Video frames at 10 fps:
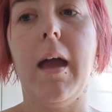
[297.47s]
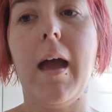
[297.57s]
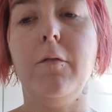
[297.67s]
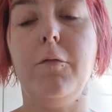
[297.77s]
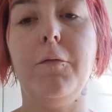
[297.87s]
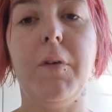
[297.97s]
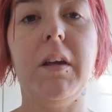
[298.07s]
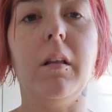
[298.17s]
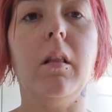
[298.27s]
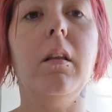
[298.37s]
and
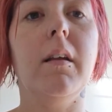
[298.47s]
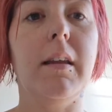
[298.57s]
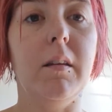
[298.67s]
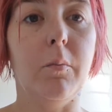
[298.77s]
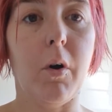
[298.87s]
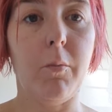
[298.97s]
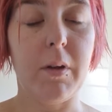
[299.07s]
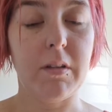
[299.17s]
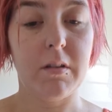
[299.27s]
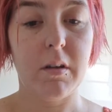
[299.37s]
feel in the
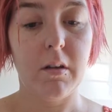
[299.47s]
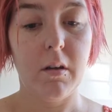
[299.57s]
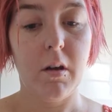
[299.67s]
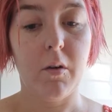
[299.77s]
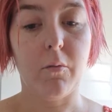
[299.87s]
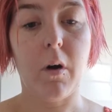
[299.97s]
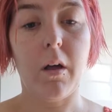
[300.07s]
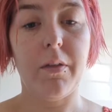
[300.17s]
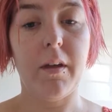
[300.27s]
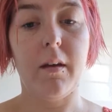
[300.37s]
moment
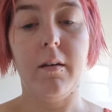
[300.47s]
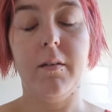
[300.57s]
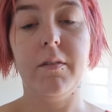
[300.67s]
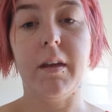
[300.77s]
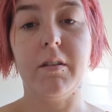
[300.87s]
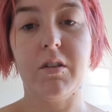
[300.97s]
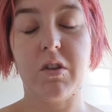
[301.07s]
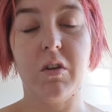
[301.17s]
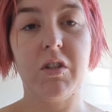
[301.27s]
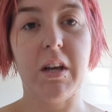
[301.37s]
rather than
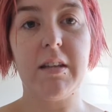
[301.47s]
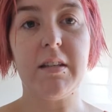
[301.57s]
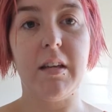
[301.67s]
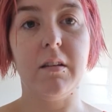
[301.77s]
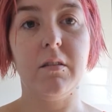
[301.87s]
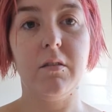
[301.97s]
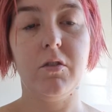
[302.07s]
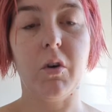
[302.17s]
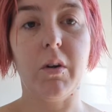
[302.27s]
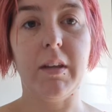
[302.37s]
dissociating
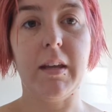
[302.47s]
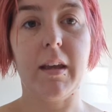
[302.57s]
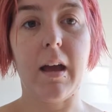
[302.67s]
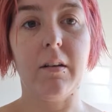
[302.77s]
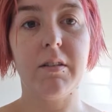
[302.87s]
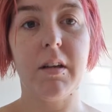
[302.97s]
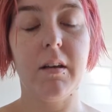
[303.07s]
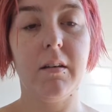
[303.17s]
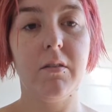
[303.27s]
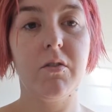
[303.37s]
during the
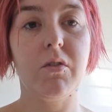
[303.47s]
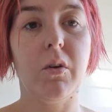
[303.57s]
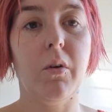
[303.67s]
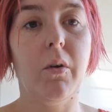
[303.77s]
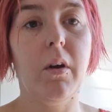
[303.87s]
encounter. So